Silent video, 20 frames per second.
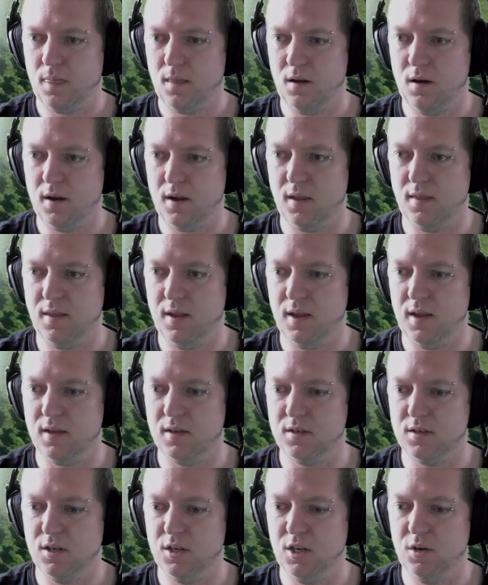I can then
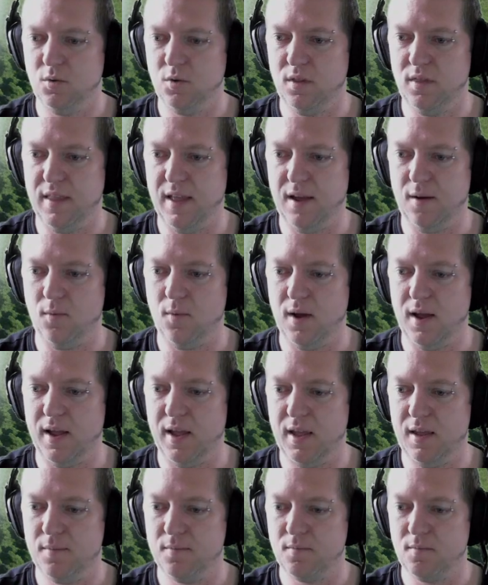continue on that
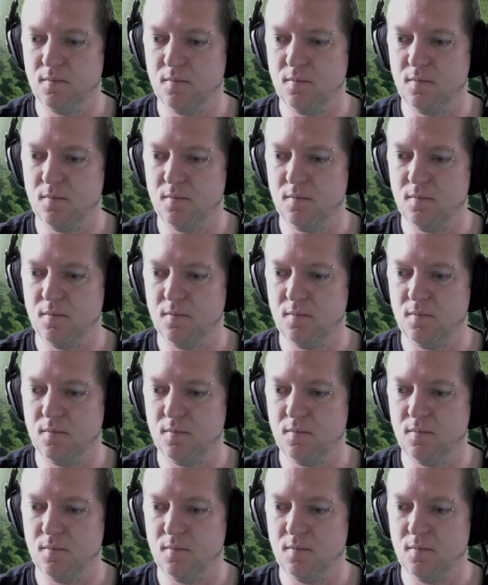way,